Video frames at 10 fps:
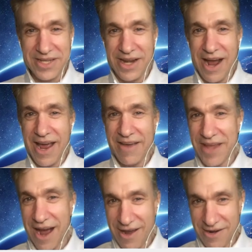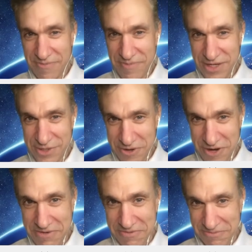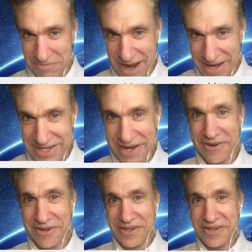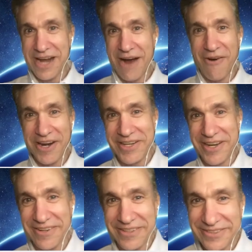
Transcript: And I have the honor of being joined by Darren Hood. How are you, Darren?